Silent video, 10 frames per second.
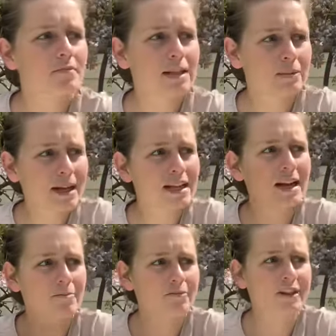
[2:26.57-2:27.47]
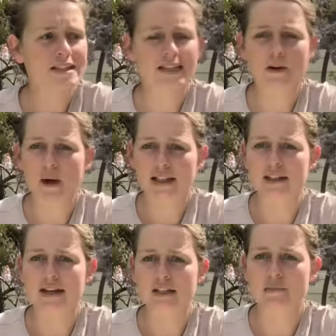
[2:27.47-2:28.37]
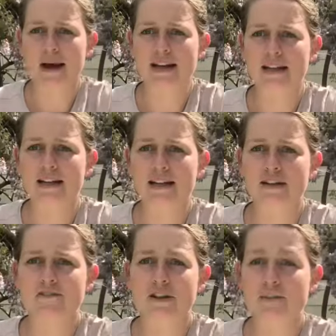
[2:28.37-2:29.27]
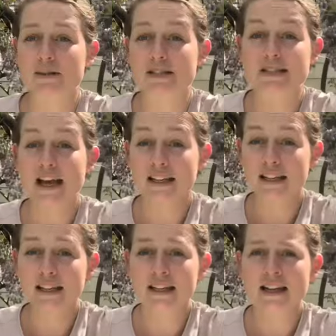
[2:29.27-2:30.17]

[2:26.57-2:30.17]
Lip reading: we ended up fencing quite a large paddock for them to stay in,